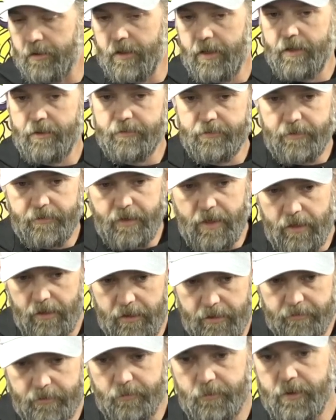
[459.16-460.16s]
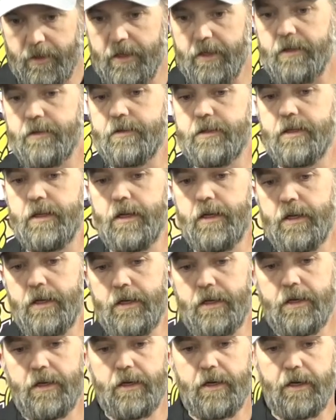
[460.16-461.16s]
games. We've got 11 wins,
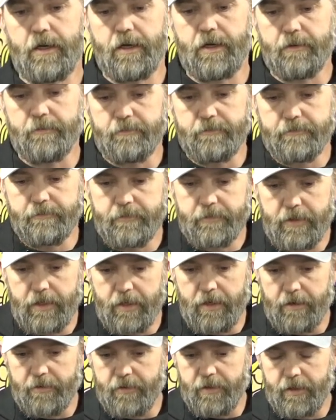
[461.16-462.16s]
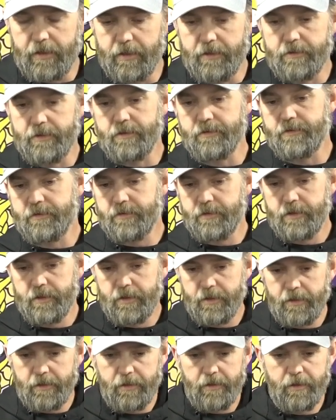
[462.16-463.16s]
and I think it just
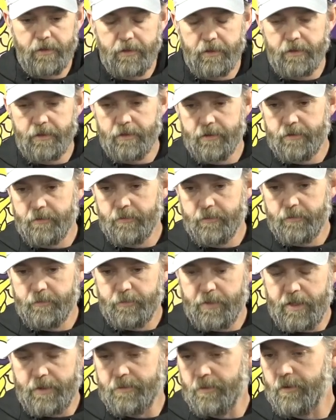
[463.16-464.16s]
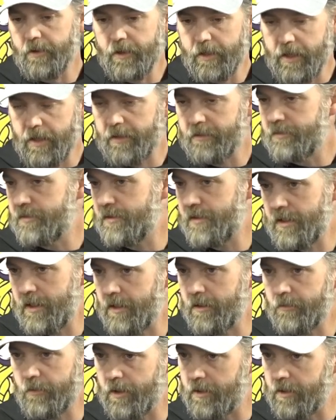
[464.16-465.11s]
people are kind of seeing